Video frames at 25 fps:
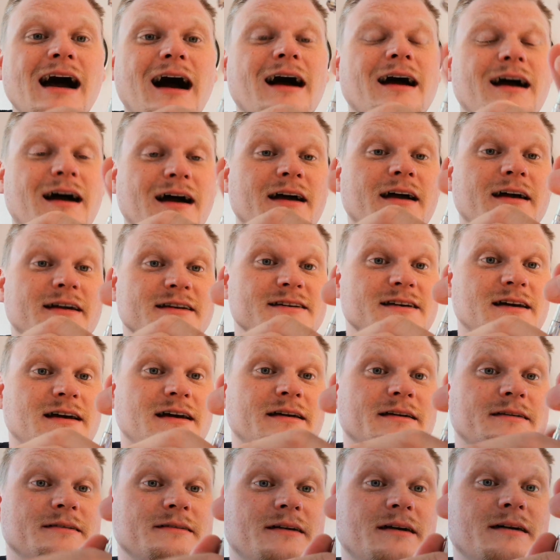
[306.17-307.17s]

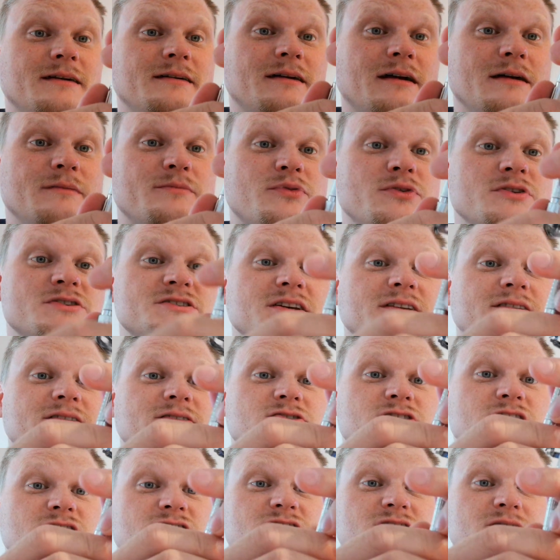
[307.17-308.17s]
I appreciate the
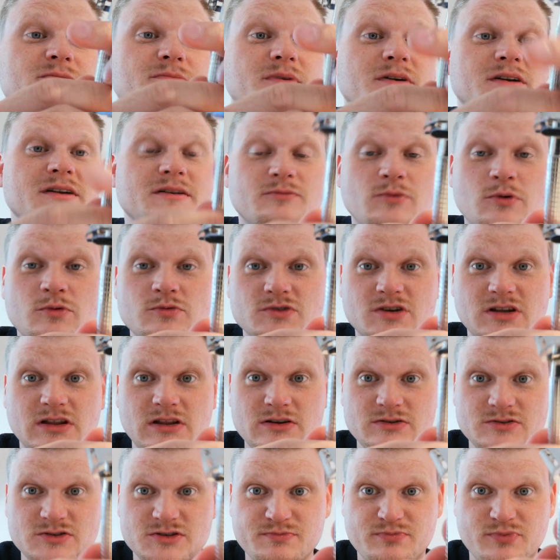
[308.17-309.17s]
gesture, but it won't
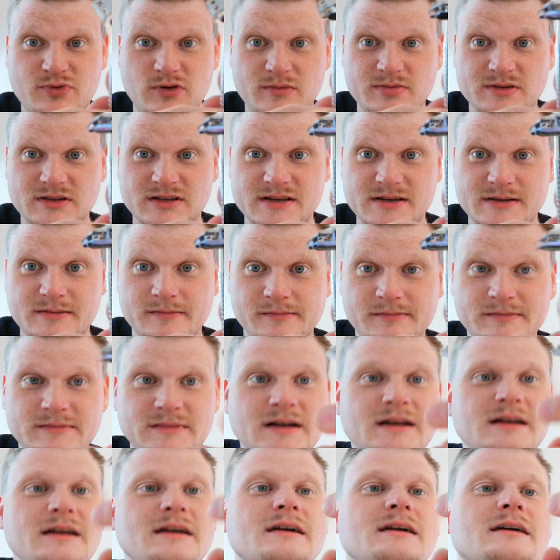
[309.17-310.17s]
close properly.
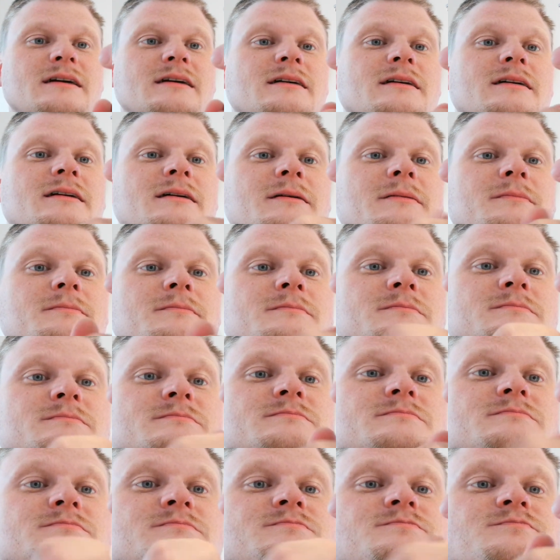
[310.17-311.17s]
And